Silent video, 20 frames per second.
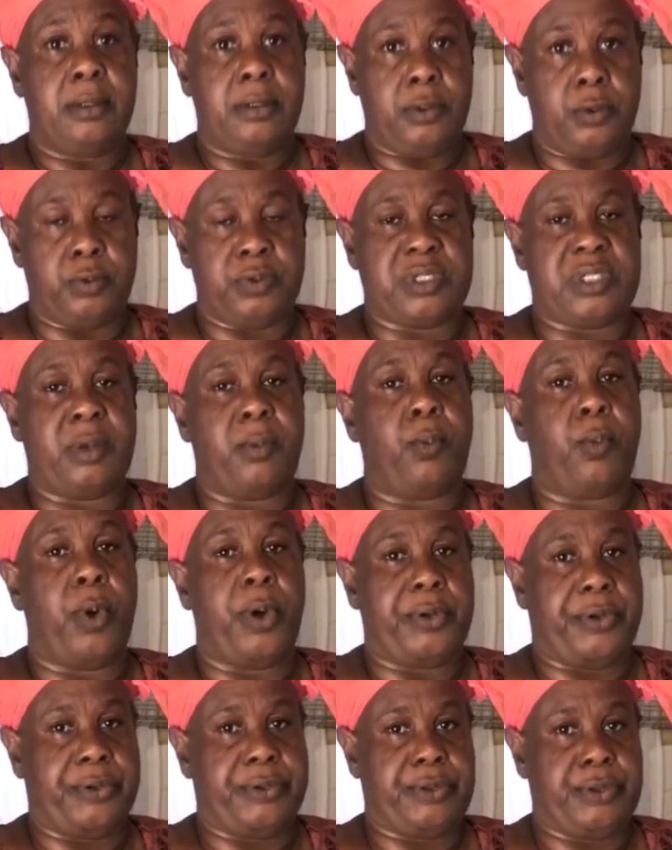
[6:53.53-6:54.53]
use some
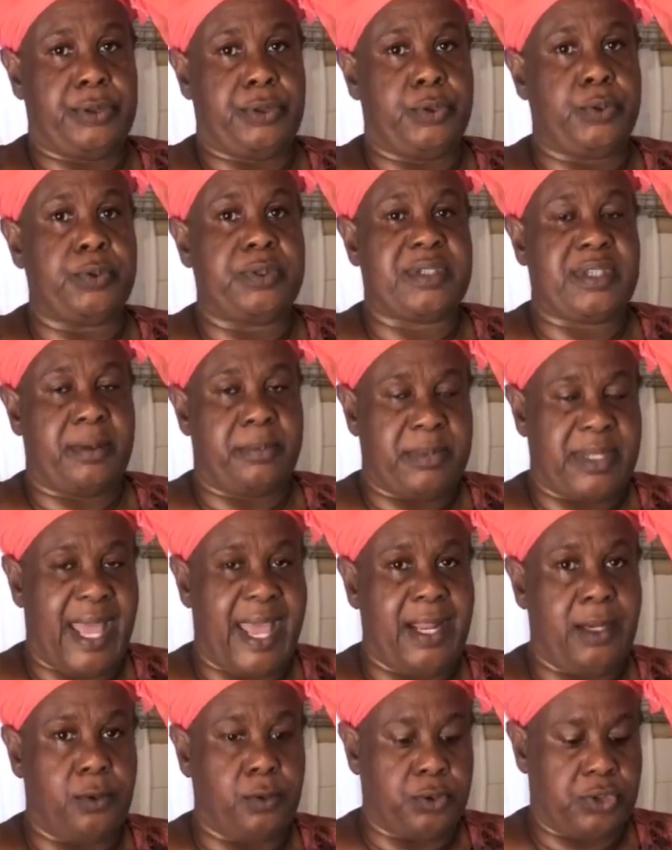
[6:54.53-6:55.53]
water to do some
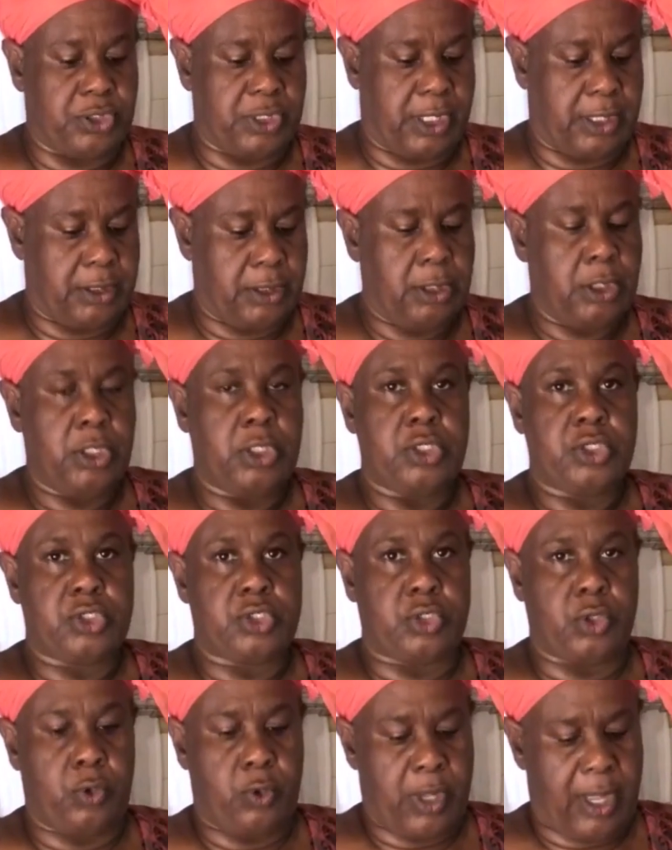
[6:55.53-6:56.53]
dilution.
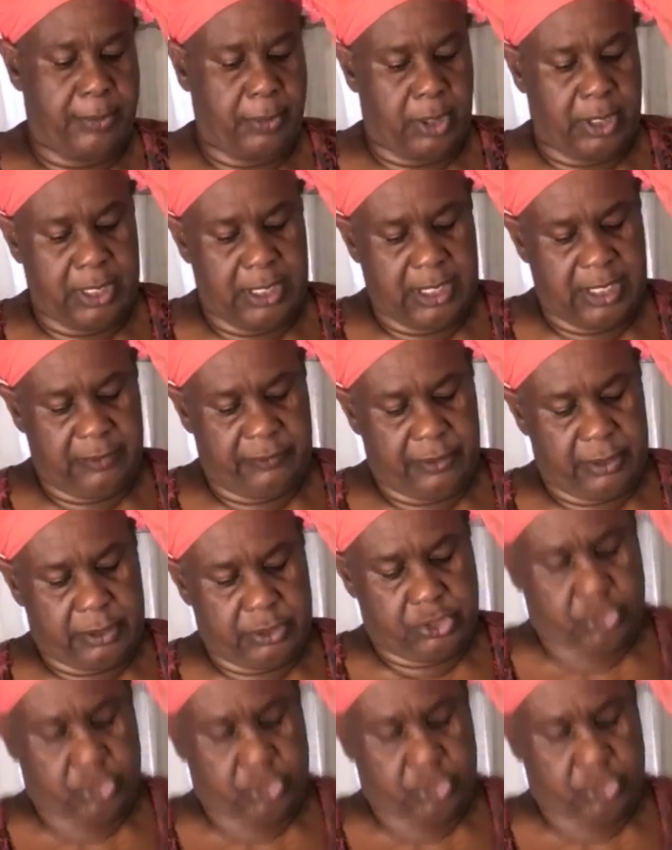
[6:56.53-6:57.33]
So I'm gonna leave it